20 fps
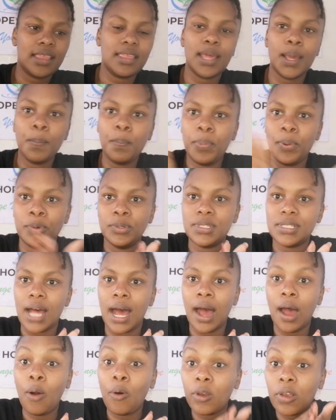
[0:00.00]
then they put
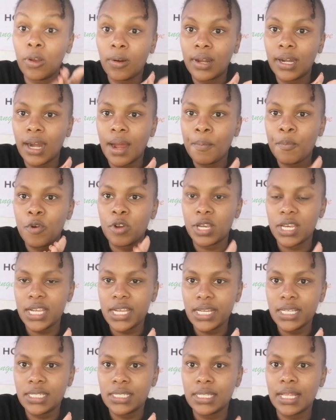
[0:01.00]
a hologram on
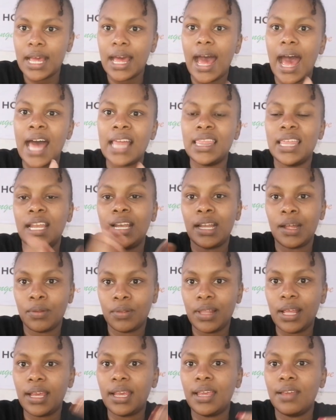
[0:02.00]
it, and then
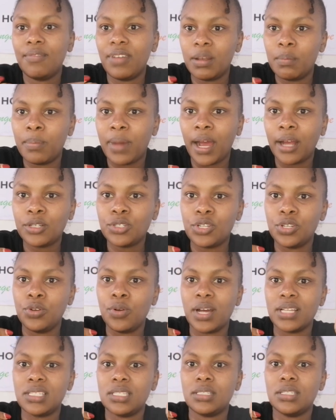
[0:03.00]
now they give it back to
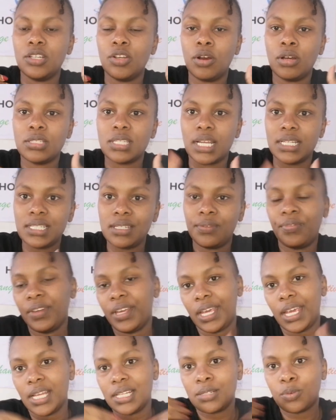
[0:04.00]
you as your
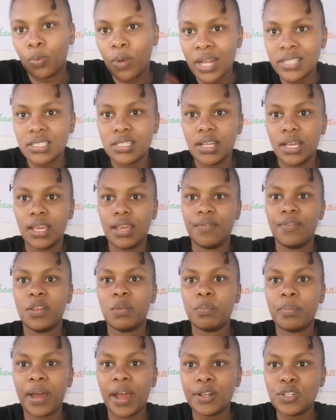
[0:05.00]
certificate. Once they give
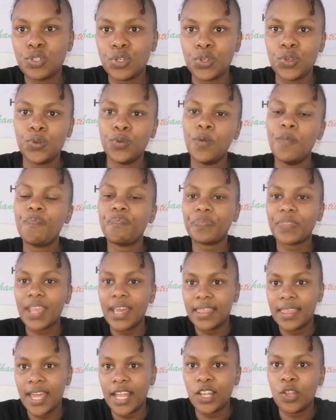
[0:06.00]
it back to you,
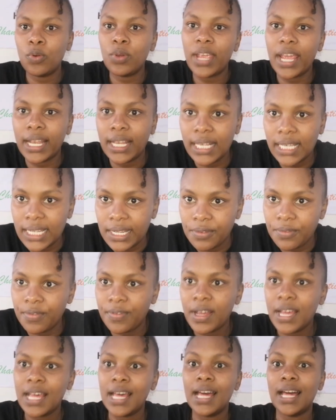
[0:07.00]
then you can
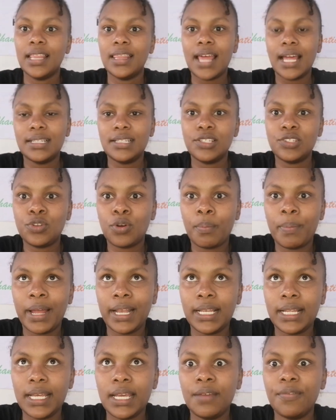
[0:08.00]
leave. That is
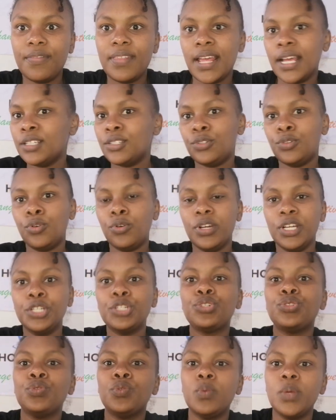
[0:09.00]
normally if there is no
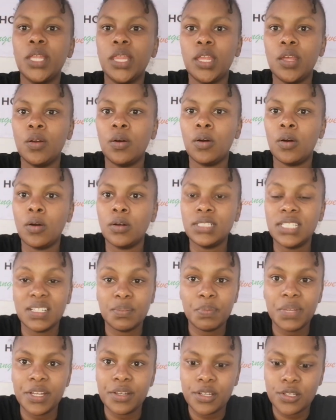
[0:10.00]
issue with your
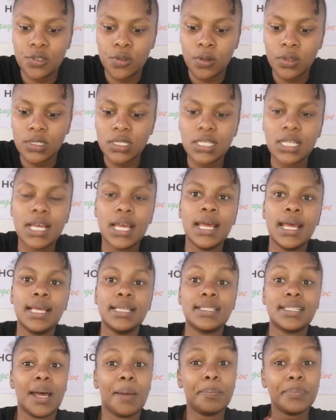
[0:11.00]
TB results.
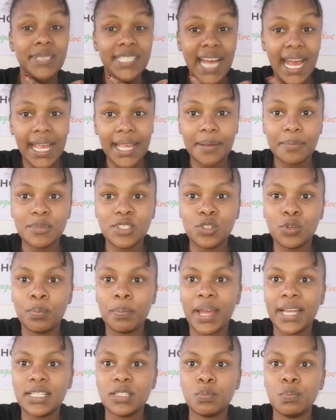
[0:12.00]
Sometimes
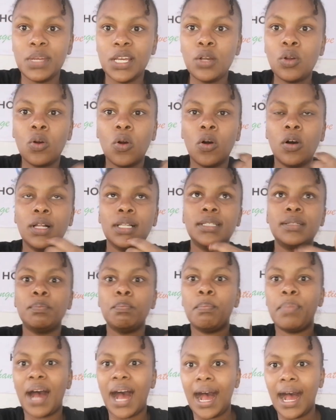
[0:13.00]
you might be
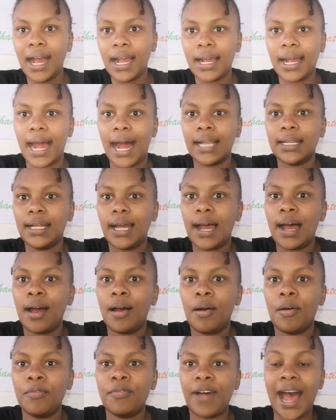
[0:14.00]
called back and
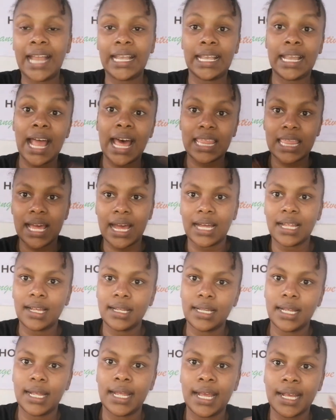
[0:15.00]
have another
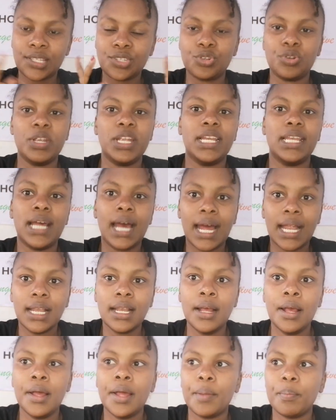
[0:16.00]
X-ray
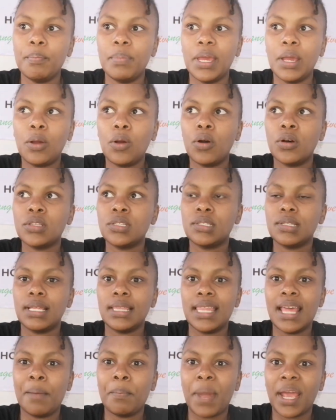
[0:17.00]
done,
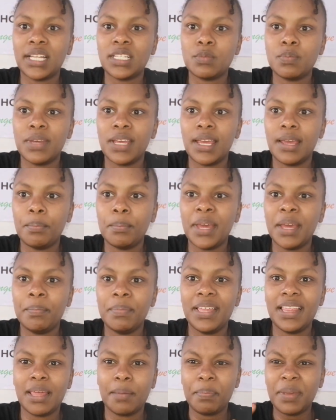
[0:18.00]
because there might be,
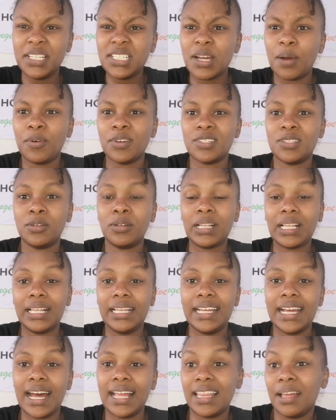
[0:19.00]
maybe the picture was not
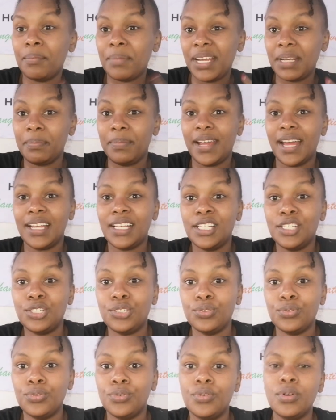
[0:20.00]
clear, there might be an
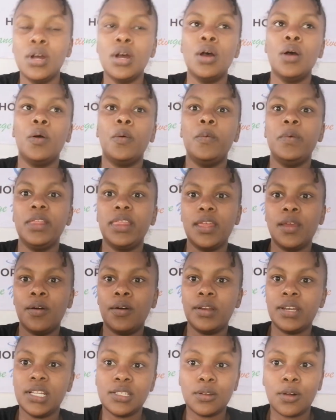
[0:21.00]
issue with
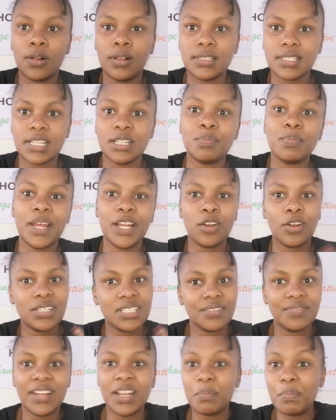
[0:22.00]
your results. It may
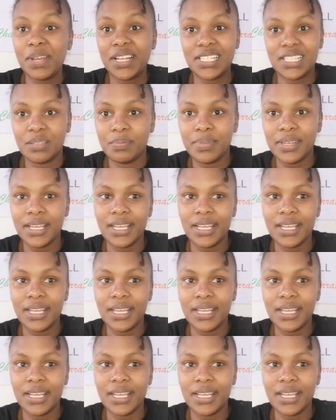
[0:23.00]
not even be